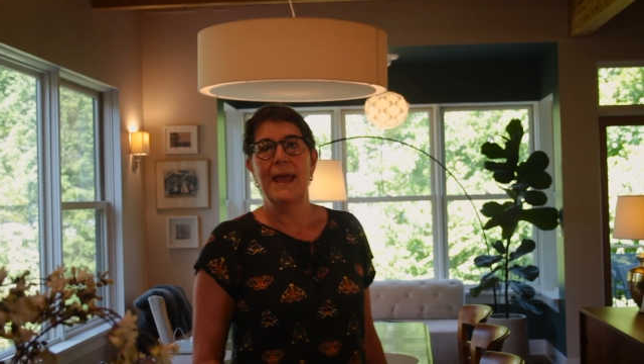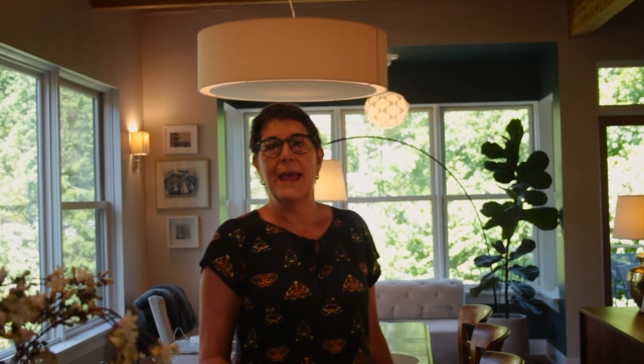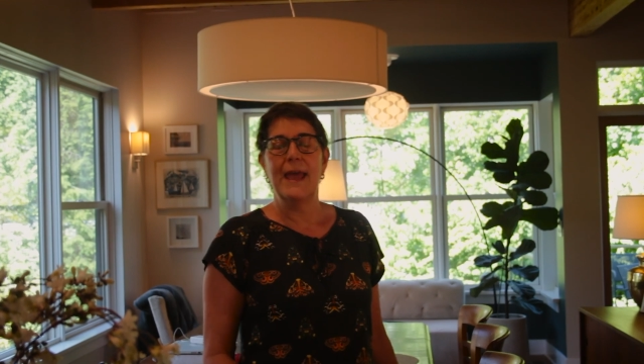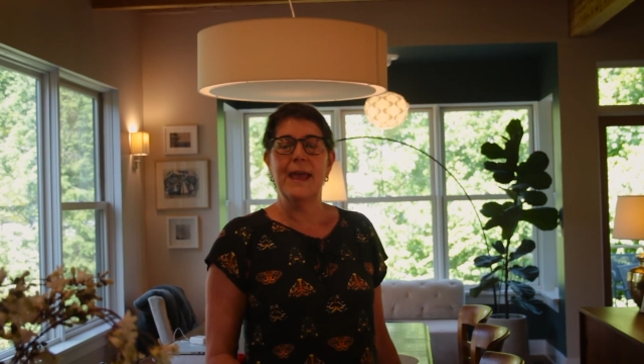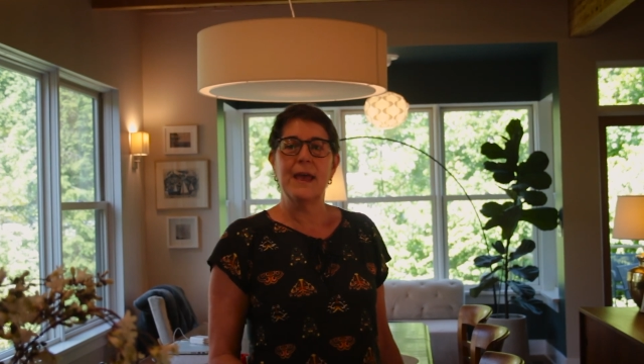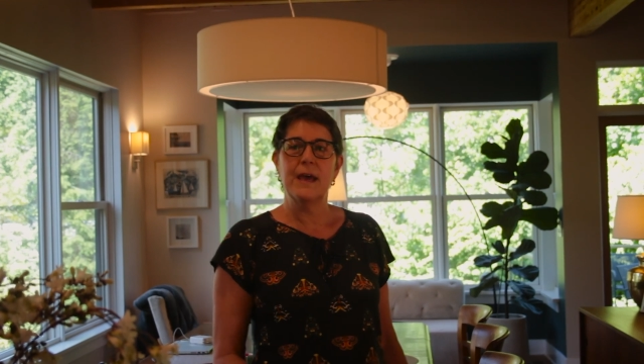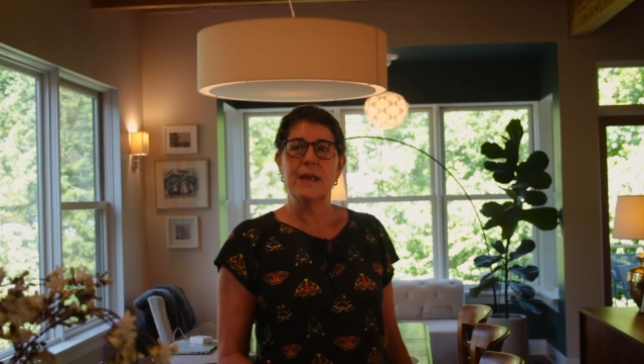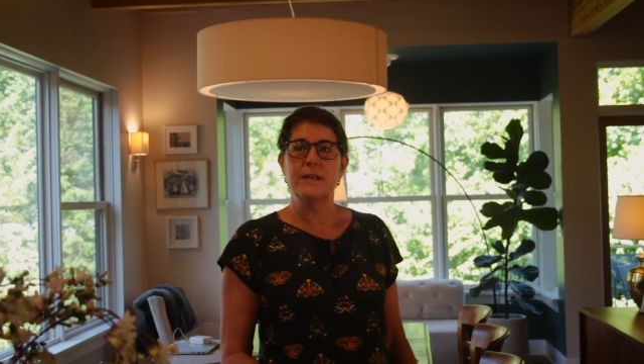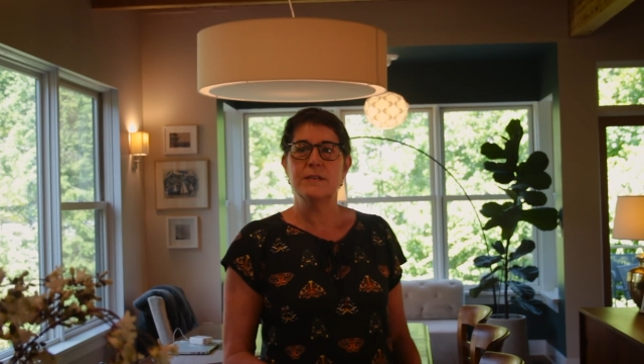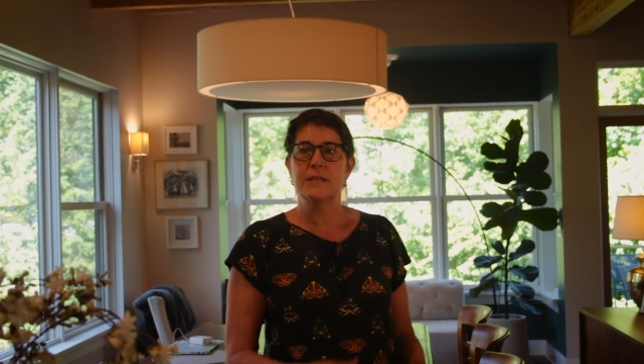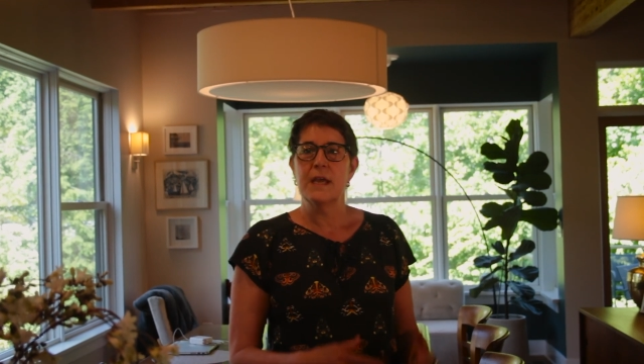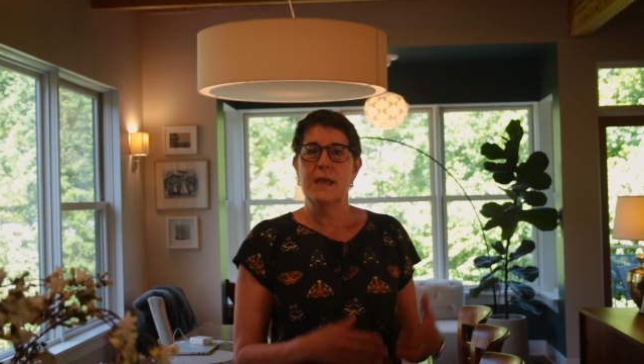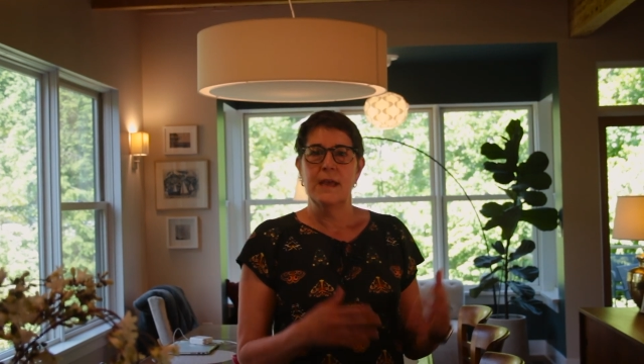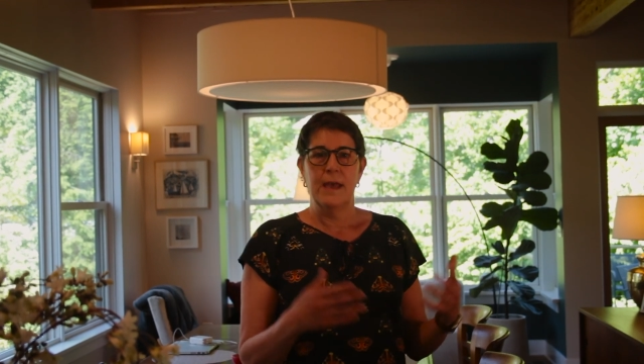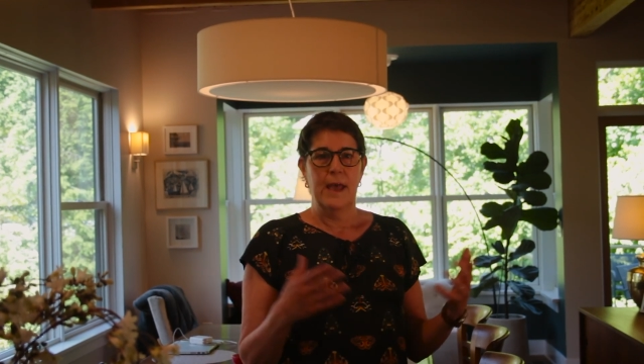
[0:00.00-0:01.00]
And
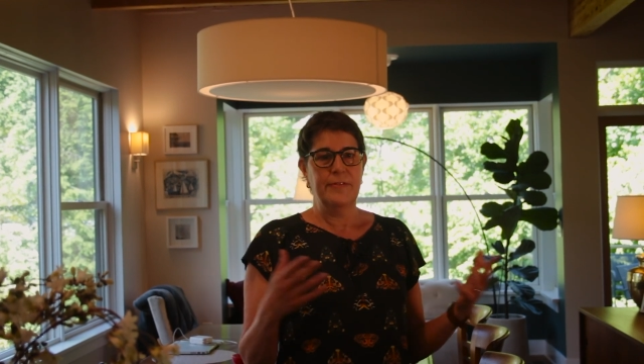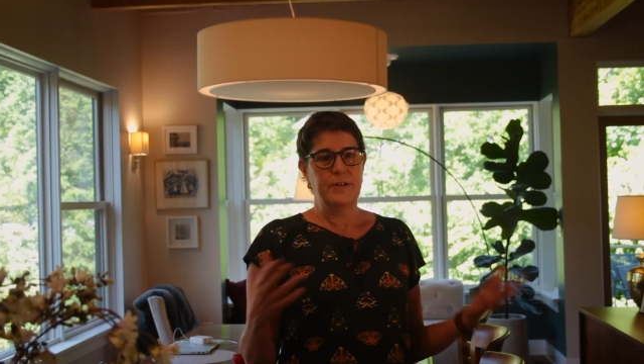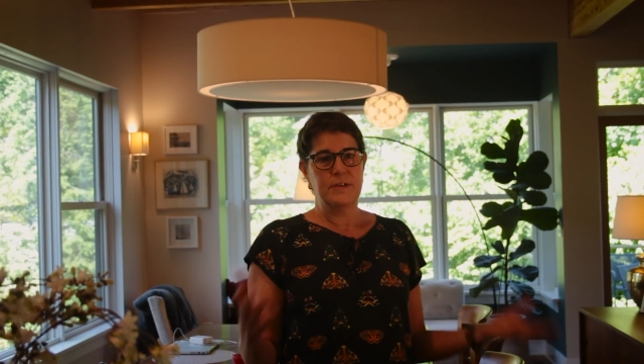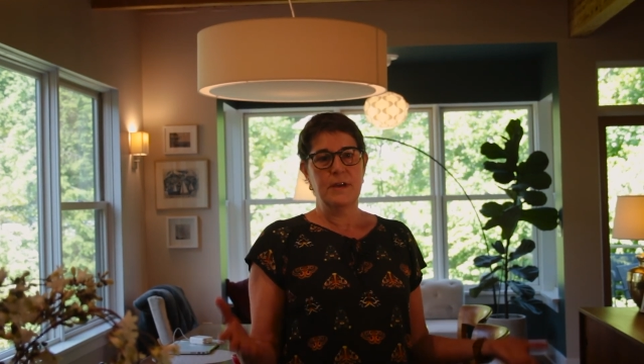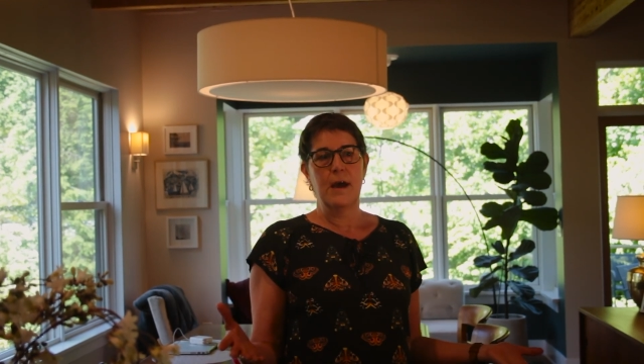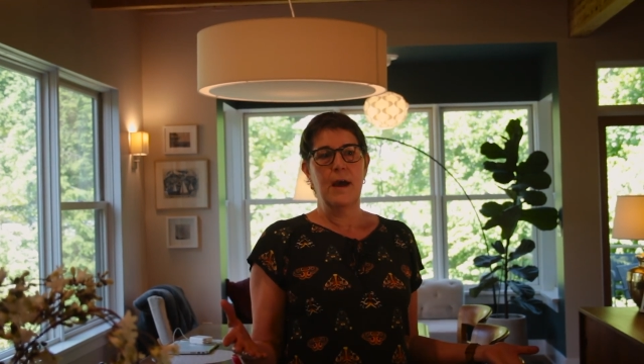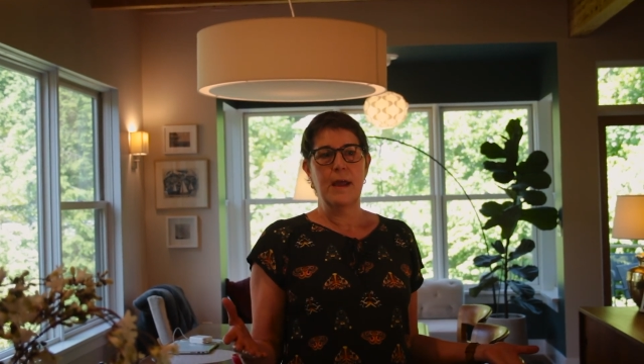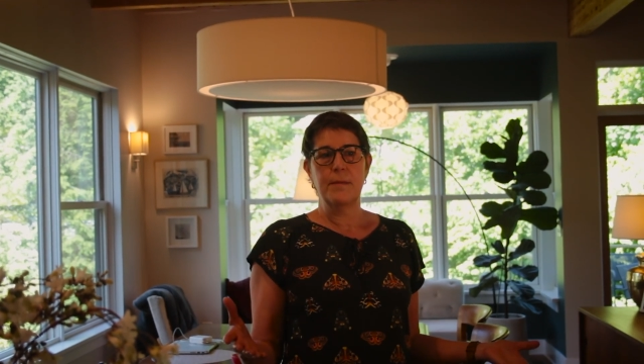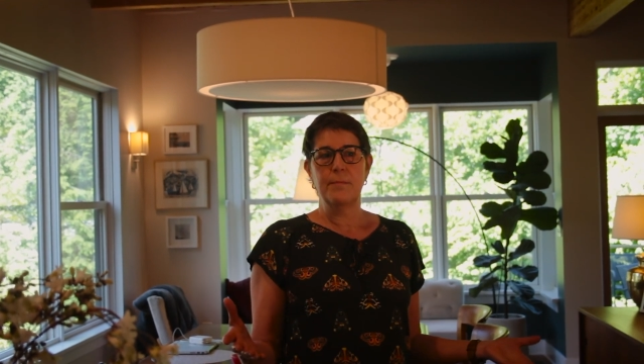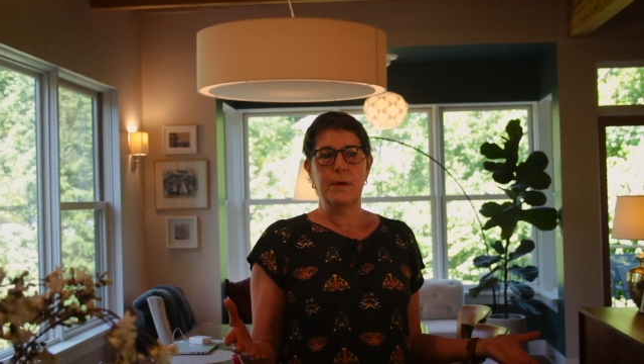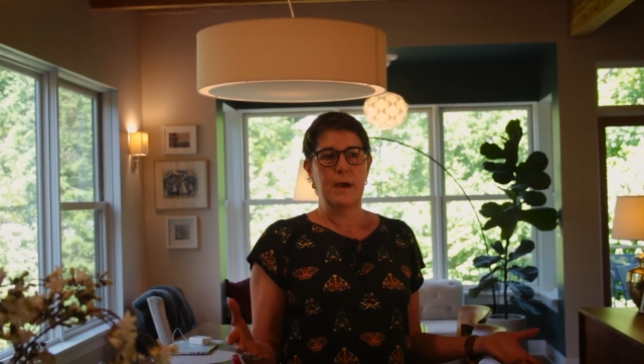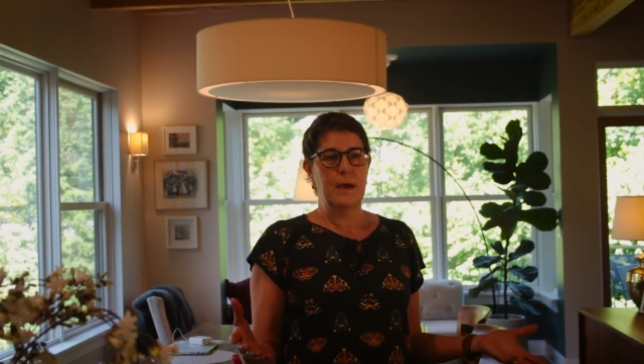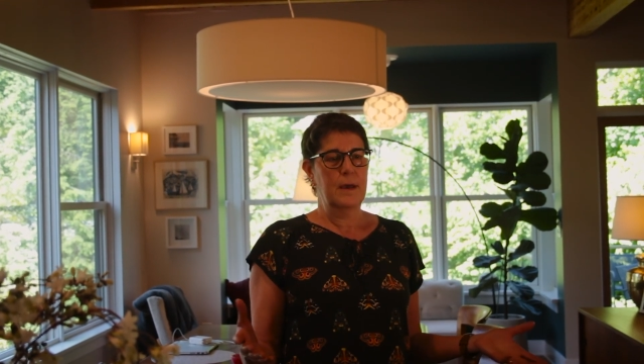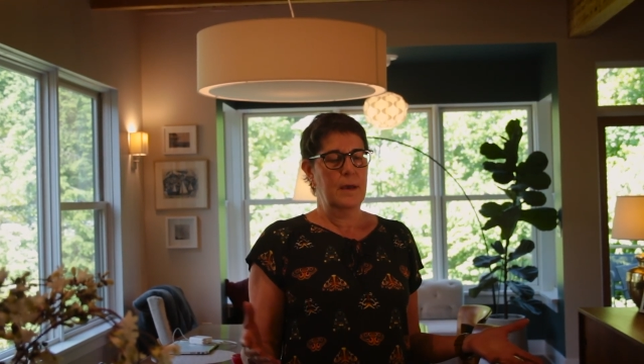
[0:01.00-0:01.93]
at the time,